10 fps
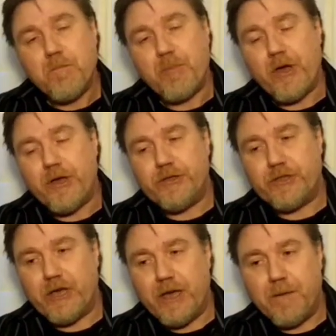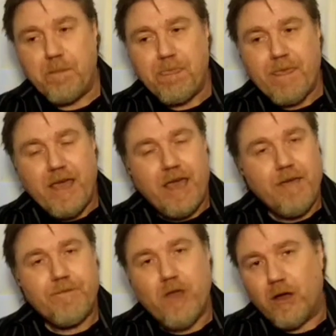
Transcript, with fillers: But um, if